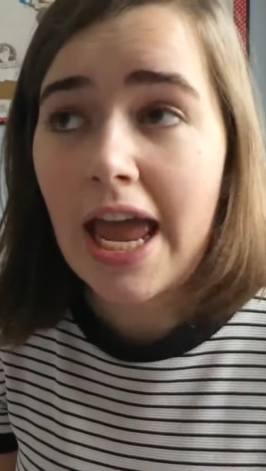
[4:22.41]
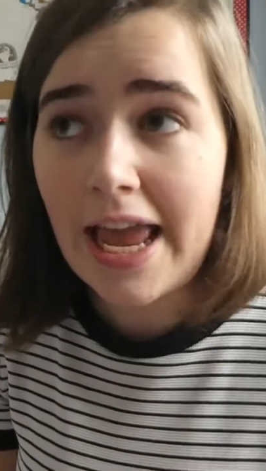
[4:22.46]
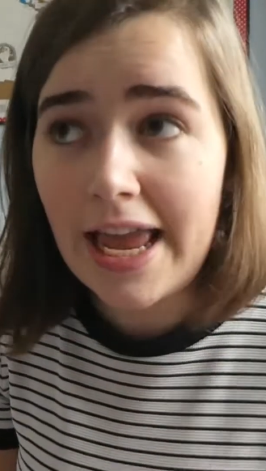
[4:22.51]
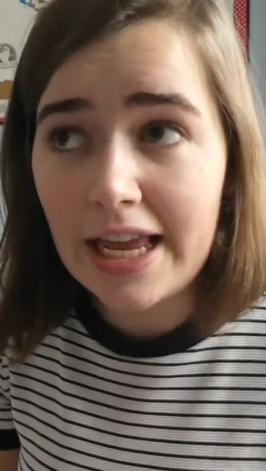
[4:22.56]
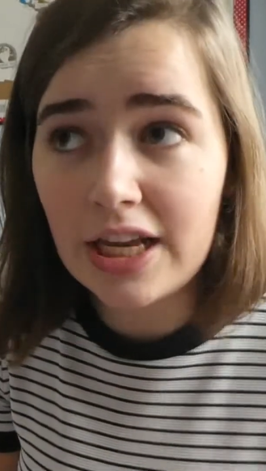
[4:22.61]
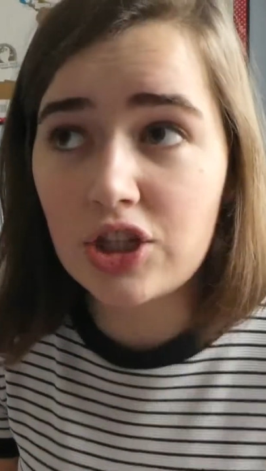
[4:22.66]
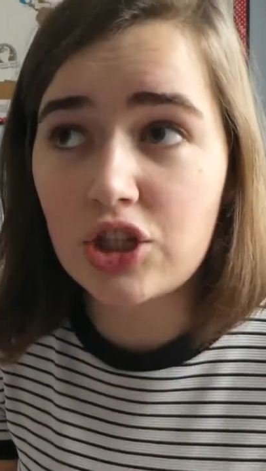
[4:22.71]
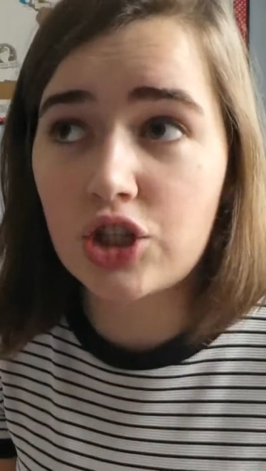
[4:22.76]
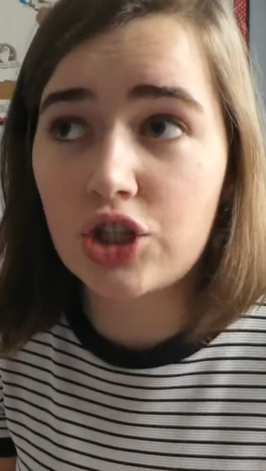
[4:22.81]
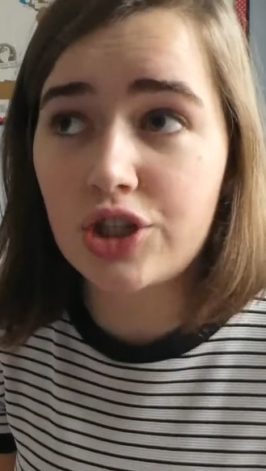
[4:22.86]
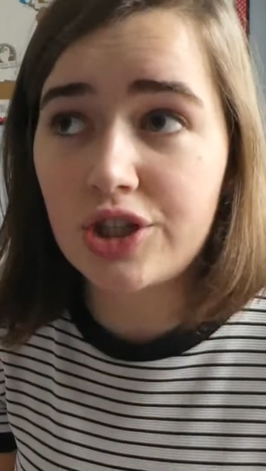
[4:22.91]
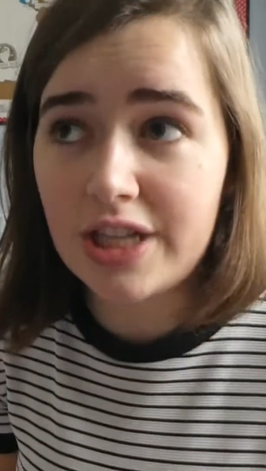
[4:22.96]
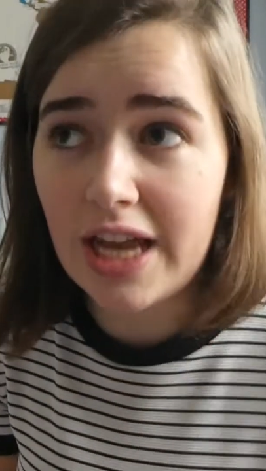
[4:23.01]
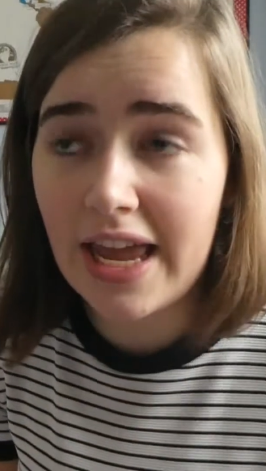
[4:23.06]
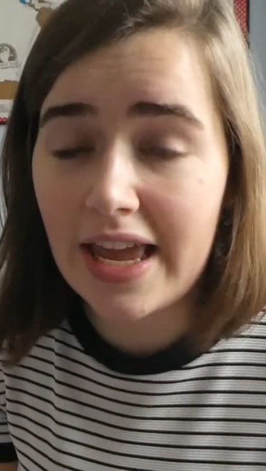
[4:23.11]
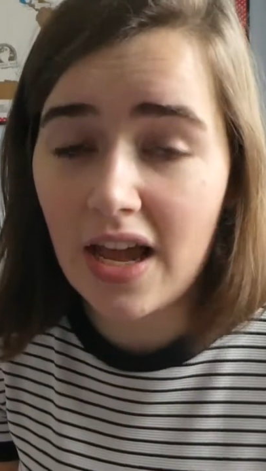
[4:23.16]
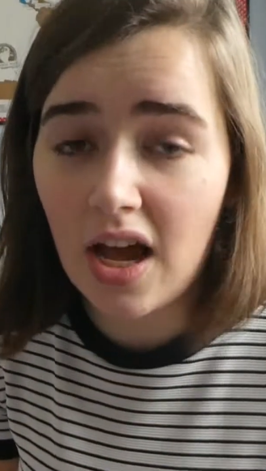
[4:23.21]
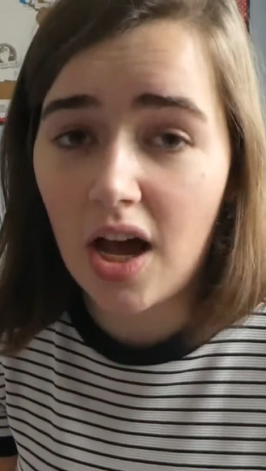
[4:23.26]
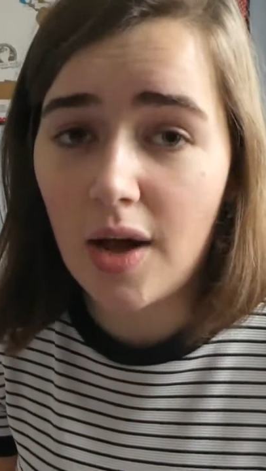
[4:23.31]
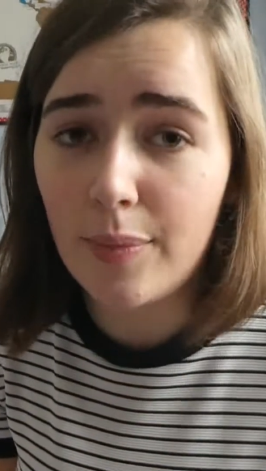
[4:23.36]
it should
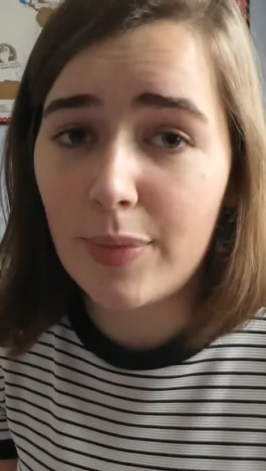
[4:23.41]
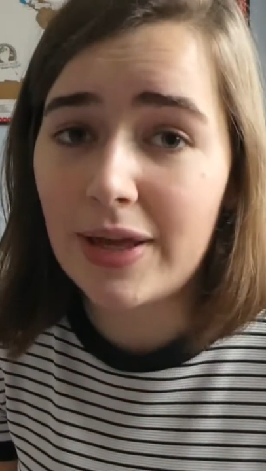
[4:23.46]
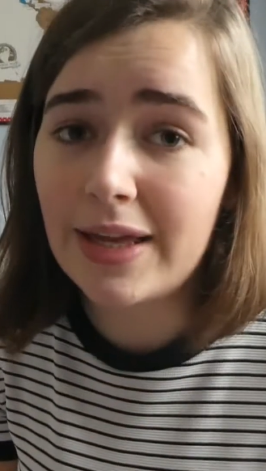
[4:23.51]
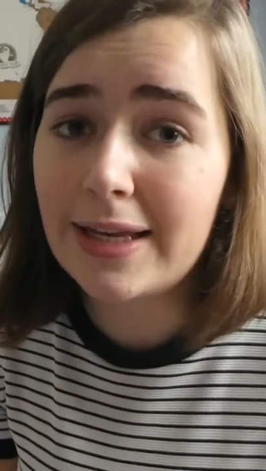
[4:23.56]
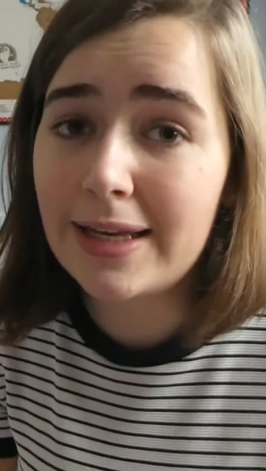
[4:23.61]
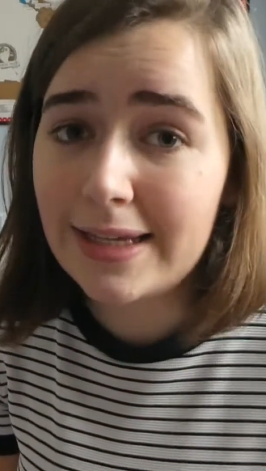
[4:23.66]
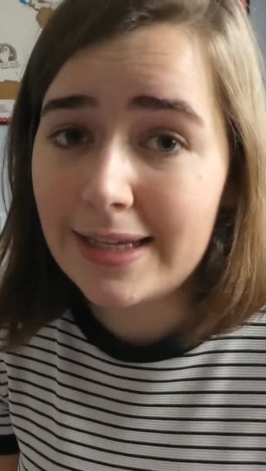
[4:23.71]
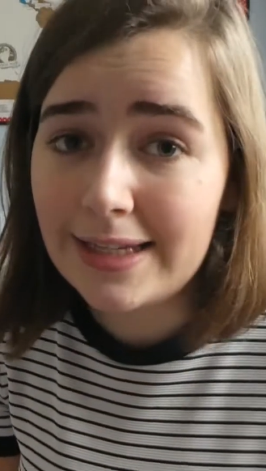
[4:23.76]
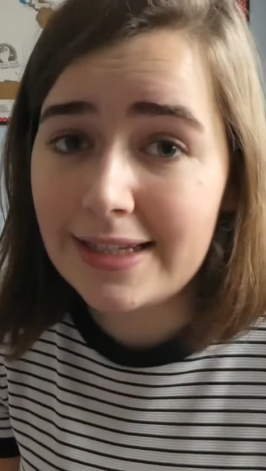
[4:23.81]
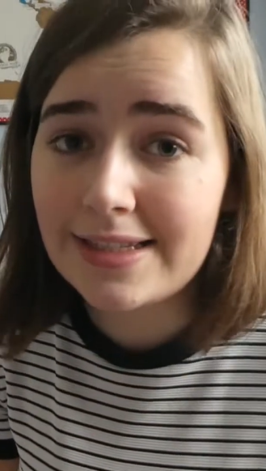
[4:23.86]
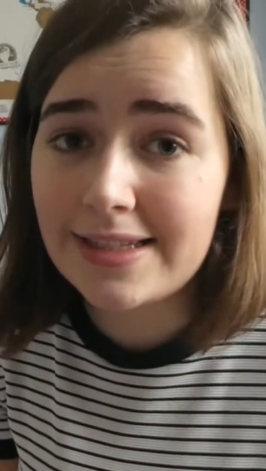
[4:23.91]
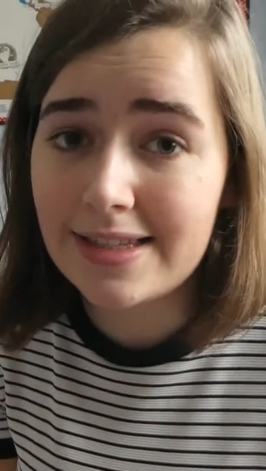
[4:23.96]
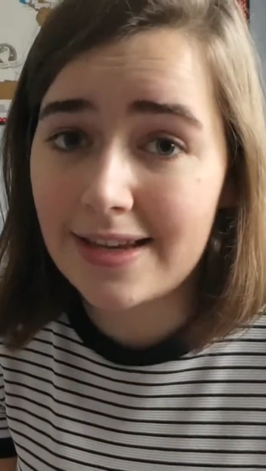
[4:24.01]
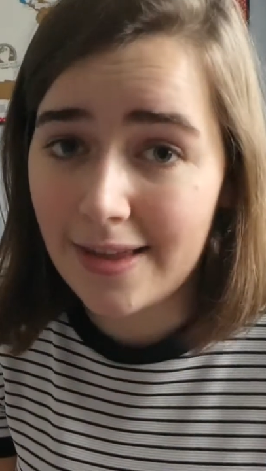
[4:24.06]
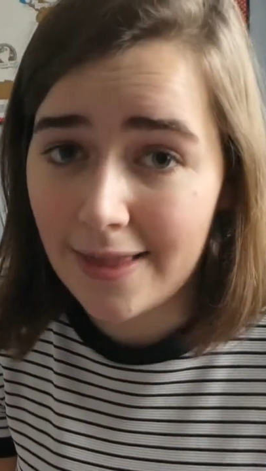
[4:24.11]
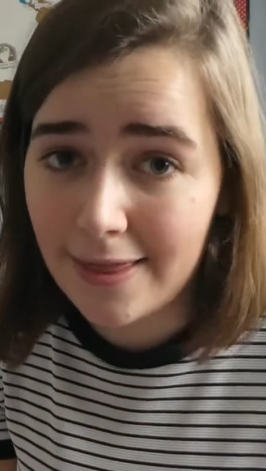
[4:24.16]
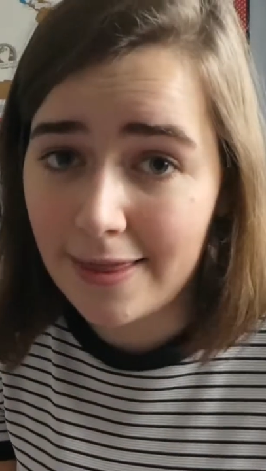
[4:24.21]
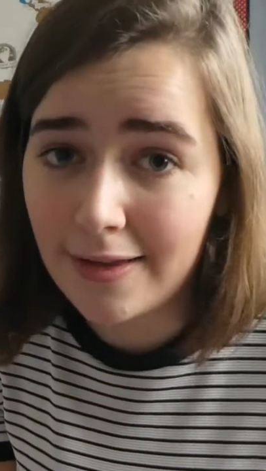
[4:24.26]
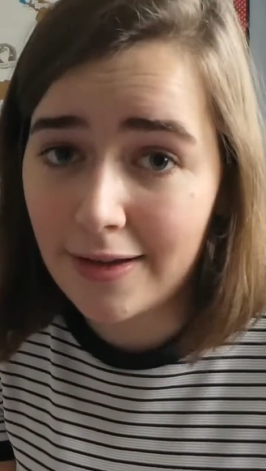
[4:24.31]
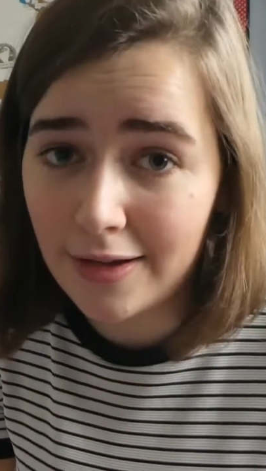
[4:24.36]
take up at least a
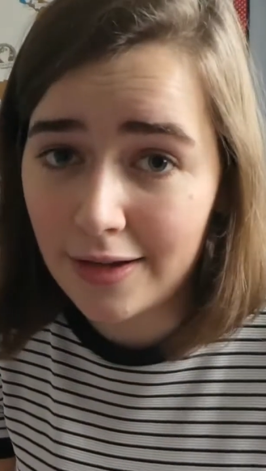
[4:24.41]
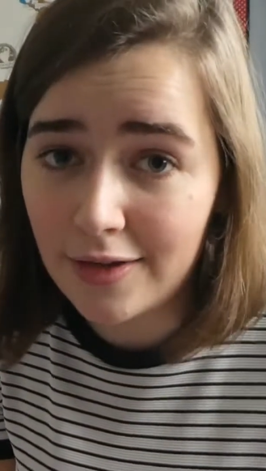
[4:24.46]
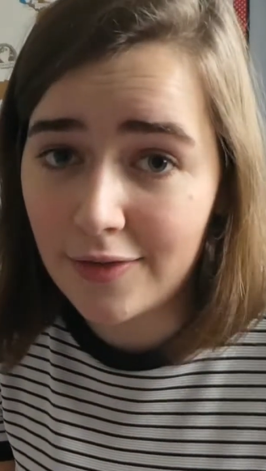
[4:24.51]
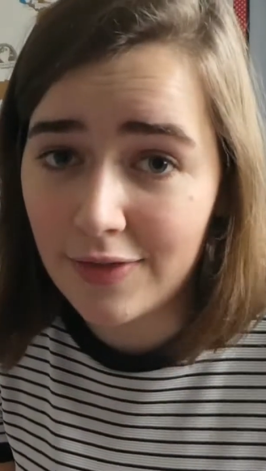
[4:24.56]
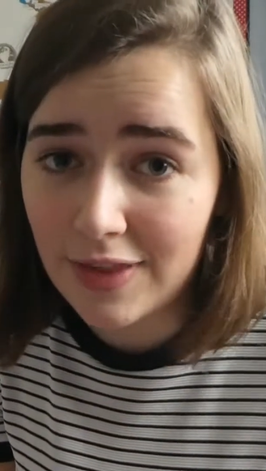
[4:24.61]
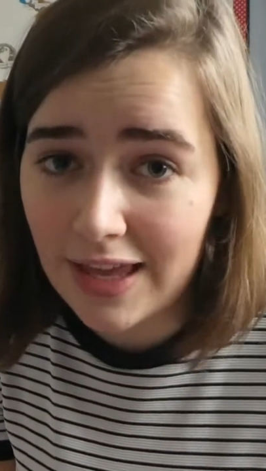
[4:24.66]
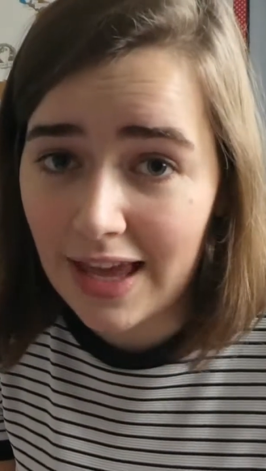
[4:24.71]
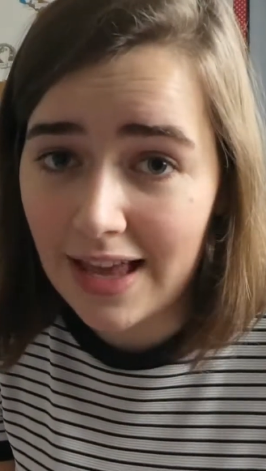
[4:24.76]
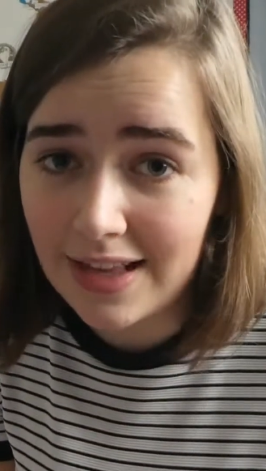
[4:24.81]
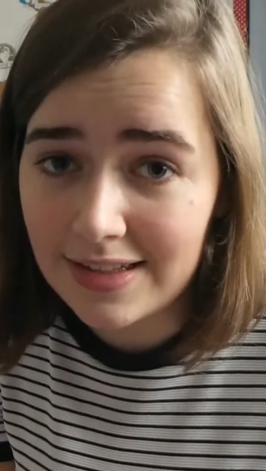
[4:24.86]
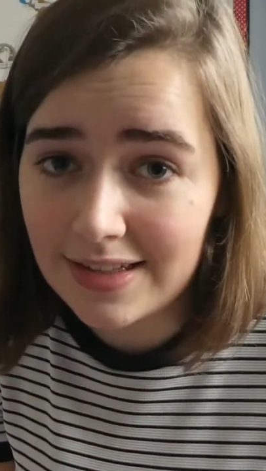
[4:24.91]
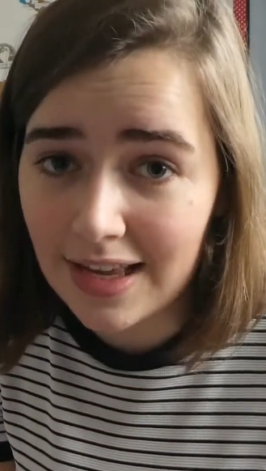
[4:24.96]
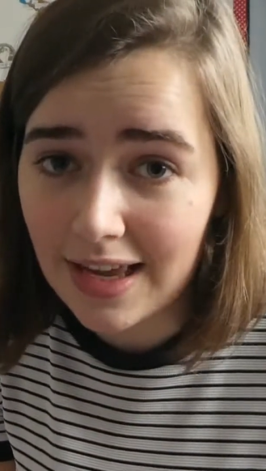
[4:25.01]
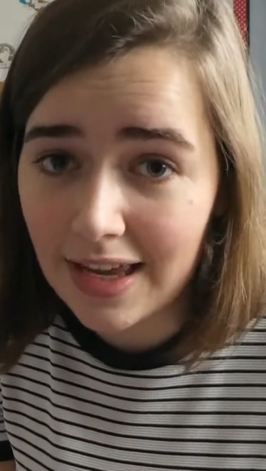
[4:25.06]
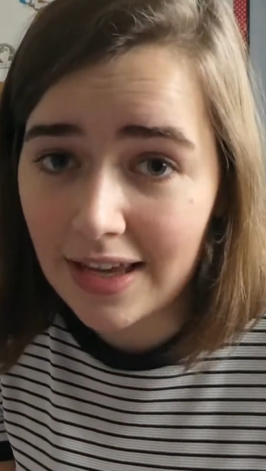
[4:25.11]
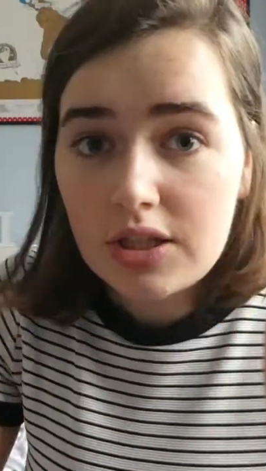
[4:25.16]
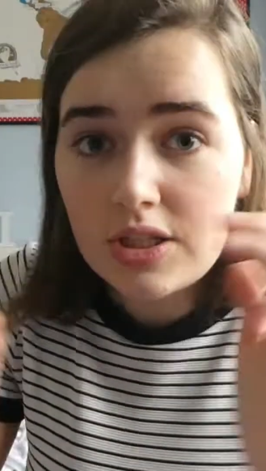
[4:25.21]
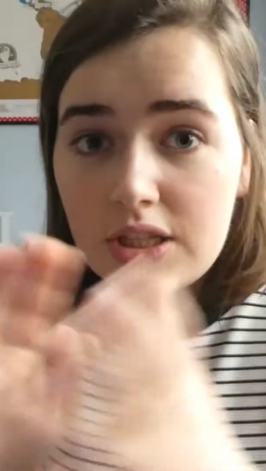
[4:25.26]
third of the essay.